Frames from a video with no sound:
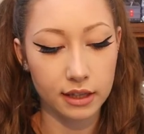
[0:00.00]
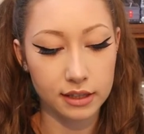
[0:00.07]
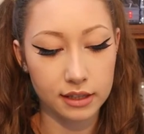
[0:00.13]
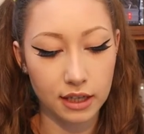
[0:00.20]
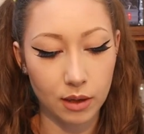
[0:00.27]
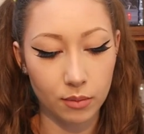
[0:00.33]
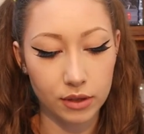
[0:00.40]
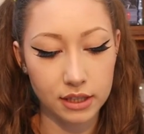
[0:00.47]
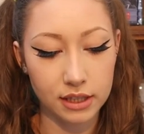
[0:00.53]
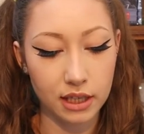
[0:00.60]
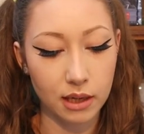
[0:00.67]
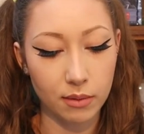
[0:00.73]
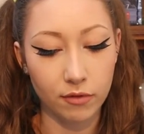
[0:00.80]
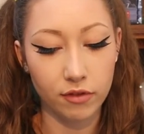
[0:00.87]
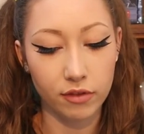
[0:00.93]
and this time we see
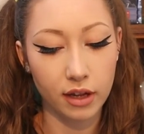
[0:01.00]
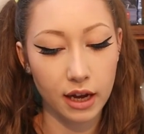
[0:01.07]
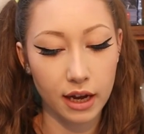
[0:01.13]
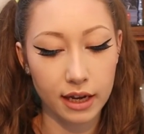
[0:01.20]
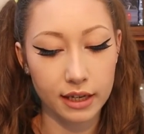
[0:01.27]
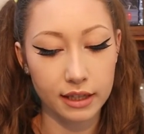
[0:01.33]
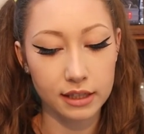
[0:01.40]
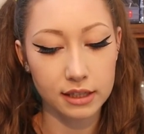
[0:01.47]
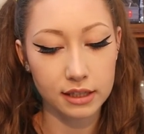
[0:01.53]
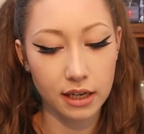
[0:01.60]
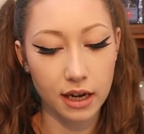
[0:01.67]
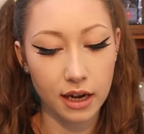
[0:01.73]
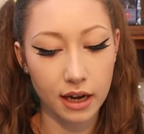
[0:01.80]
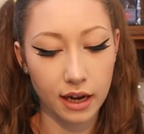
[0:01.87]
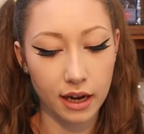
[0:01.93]
him flying in the
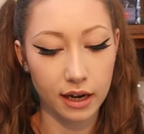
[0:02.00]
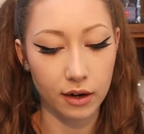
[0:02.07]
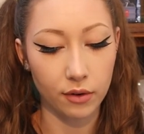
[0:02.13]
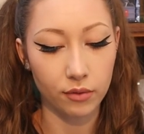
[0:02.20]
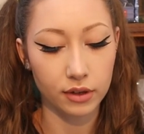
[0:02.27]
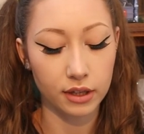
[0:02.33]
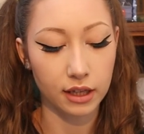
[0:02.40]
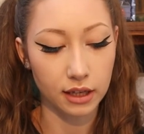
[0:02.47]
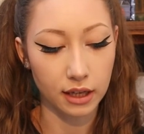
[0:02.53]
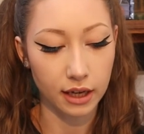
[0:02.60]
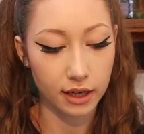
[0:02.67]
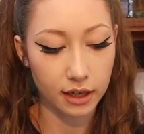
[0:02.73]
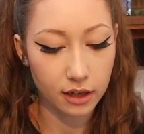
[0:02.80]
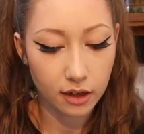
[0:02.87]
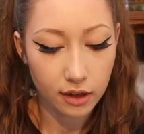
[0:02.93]
sky, and I really
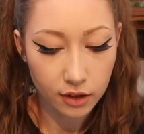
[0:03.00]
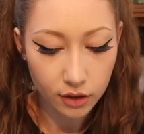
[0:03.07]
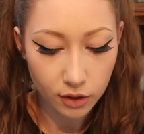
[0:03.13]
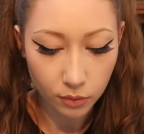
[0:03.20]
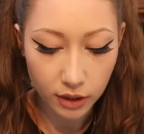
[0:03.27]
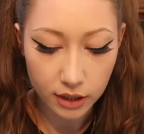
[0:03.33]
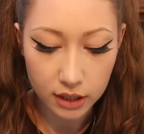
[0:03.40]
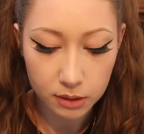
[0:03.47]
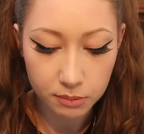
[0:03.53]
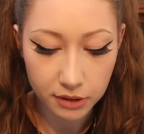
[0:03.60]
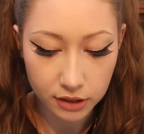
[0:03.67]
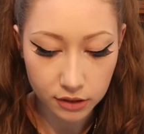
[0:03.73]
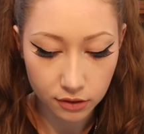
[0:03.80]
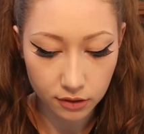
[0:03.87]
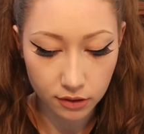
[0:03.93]
like the way this
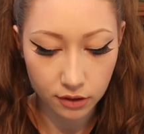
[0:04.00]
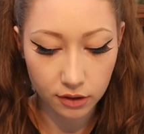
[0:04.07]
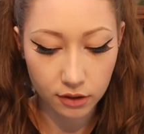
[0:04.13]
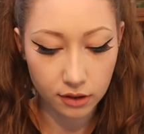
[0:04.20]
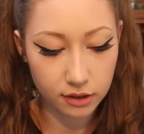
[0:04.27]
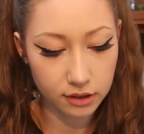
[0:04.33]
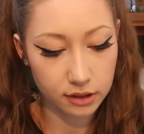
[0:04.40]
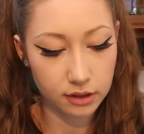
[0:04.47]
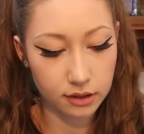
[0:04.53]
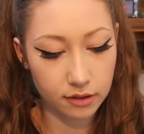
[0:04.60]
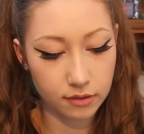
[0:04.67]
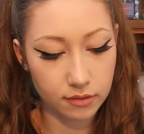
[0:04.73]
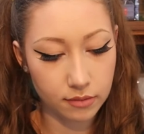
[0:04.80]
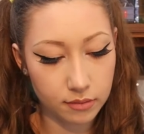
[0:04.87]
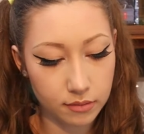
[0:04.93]
picture looks.
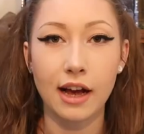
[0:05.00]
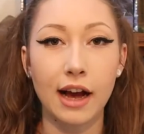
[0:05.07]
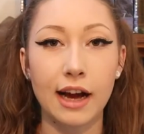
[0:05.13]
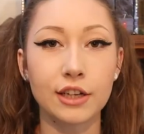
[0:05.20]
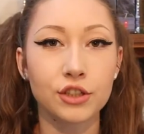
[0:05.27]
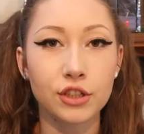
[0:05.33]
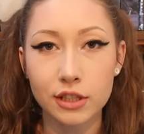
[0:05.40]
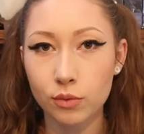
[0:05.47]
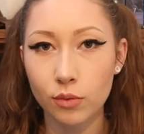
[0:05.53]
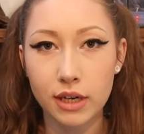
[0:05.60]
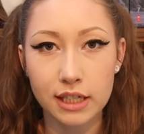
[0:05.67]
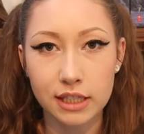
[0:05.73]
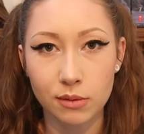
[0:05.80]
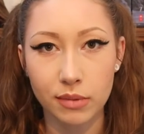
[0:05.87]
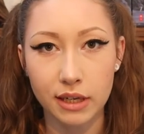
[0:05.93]
I just
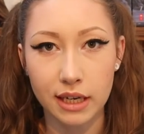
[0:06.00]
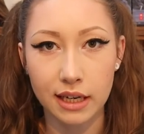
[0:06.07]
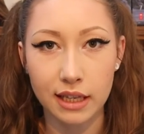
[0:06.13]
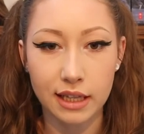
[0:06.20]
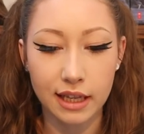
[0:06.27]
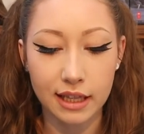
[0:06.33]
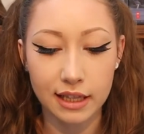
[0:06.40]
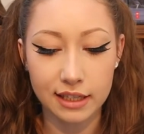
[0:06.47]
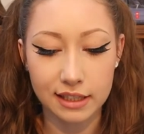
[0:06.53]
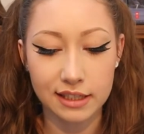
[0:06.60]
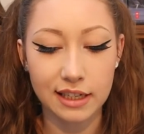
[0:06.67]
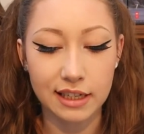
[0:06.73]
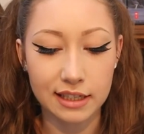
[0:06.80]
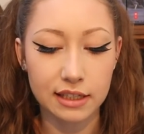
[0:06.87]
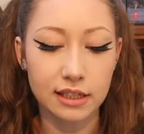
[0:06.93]
want it to be that
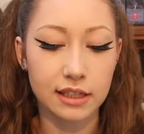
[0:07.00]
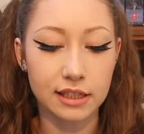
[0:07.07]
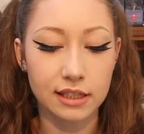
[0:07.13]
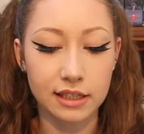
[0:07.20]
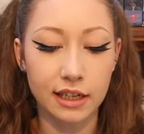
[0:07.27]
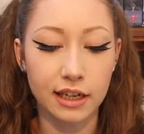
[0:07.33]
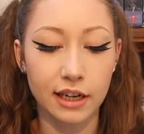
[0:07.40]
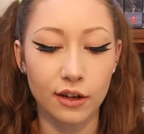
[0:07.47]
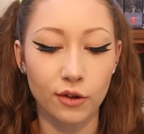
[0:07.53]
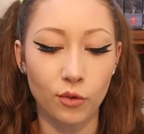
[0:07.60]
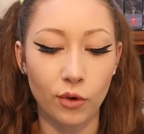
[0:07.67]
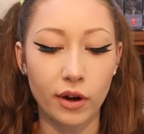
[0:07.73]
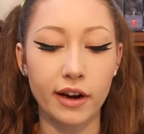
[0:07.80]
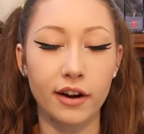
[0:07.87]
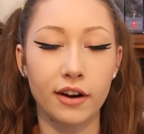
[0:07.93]
this is the scene
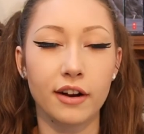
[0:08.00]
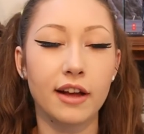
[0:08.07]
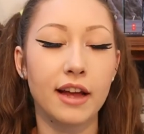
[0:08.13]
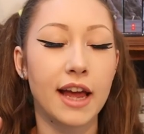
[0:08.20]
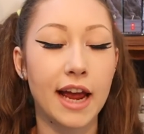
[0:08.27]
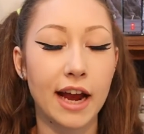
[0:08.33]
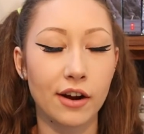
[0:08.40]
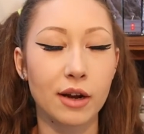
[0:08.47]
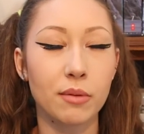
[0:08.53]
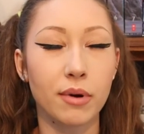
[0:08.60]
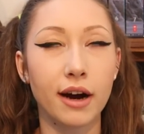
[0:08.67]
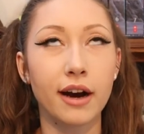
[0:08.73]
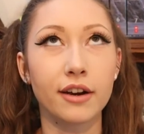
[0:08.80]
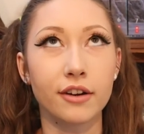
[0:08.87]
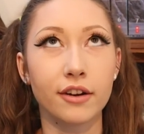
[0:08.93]
where Harry
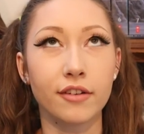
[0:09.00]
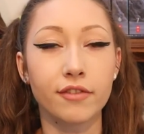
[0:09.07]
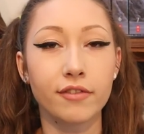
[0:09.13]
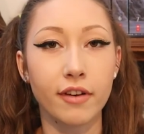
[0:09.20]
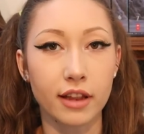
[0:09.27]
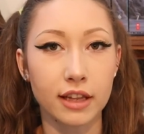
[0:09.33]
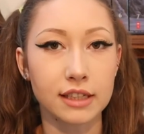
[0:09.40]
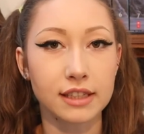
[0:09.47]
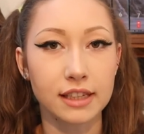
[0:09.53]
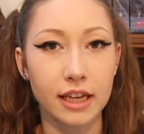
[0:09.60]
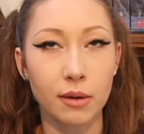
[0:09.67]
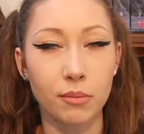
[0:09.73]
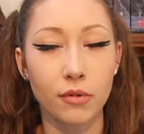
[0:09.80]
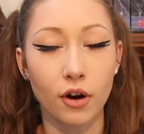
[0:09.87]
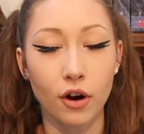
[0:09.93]
Potter fell
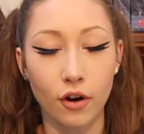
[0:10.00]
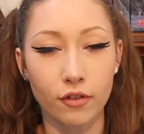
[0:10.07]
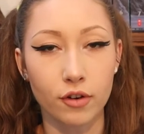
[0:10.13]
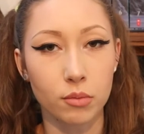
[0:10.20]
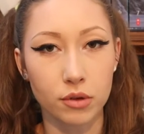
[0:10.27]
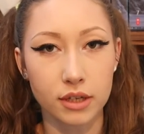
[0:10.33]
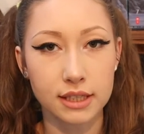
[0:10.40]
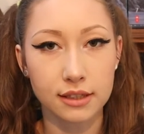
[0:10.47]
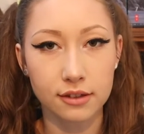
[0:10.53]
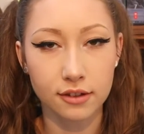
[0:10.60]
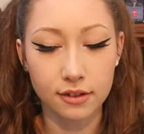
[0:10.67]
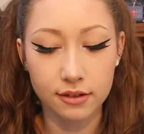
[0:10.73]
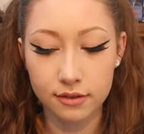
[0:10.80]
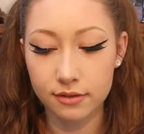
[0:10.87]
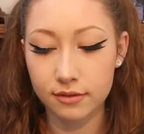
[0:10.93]
asleep over
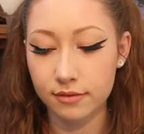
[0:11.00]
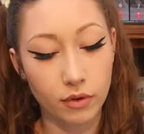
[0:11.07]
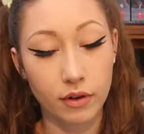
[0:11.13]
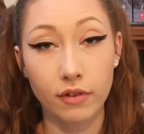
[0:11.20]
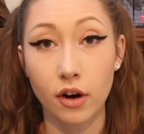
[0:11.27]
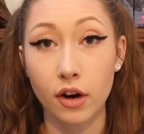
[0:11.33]
Bristol. We've